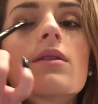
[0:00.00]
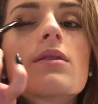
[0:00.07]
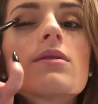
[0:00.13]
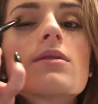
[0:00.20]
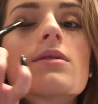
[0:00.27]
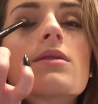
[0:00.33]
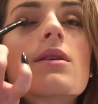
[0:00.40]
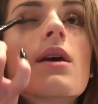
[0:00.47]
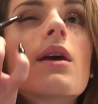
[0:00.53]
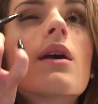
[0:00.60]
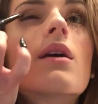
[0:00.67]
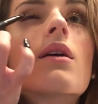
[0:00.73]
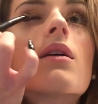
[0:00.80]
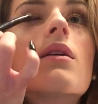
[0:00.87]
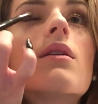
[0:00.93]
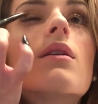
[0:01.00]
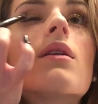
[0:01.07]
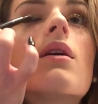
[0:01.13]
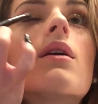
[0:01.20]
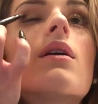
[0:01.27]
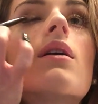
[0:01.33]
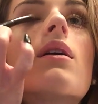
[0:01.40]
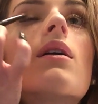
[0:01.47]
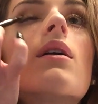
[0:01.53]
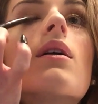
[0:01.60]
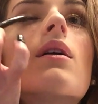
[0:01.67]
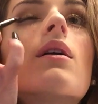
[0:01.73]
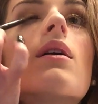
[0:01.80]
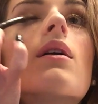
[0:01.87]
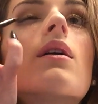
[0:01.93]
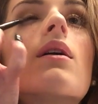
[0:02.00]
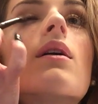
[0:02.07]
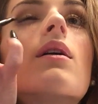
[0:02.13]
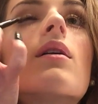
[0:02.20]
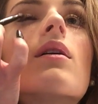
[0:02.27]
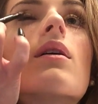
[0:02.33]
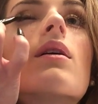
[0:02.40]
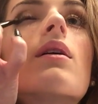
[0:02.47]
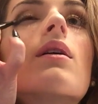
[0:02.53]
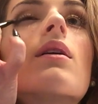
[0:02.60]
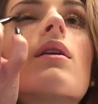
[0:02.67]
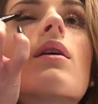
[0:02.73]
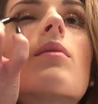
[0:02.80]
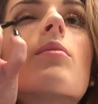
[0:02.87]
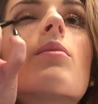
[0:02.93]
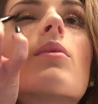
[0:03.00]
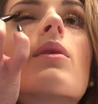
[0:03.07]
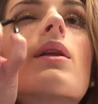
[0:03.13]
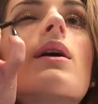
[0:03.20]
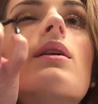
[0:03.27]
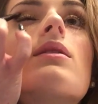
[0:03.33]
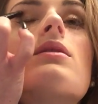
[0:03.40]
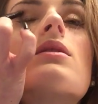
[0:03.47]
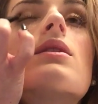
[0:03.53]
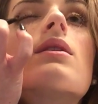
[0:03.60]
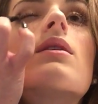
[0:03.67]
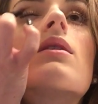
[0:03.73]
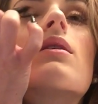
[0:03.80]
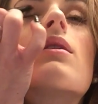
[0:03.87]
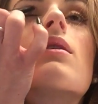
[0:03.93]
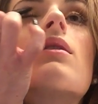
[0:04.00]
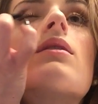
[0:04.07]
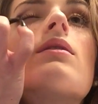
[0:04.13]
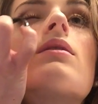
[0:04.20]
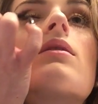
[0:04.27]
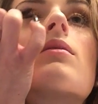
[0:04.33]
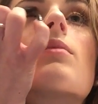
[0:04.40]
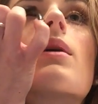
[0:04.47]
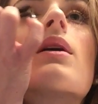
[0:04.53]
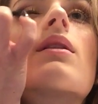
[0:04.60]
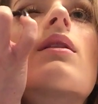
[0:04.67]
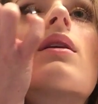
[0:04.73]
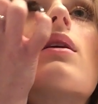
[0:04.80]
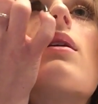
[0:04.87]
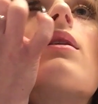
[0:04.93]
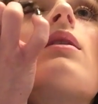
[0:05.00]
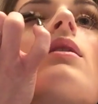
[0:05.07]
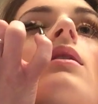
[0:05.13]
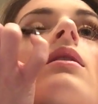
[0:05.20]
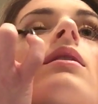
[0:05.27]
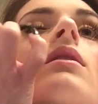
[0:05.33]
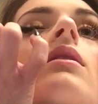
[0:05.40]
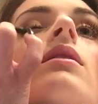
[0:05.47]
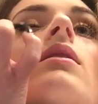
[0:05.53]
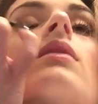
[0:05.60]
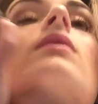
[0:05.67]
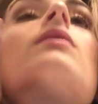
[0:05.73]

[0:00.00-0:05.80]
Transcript: in this slant and I'm blending into my lid.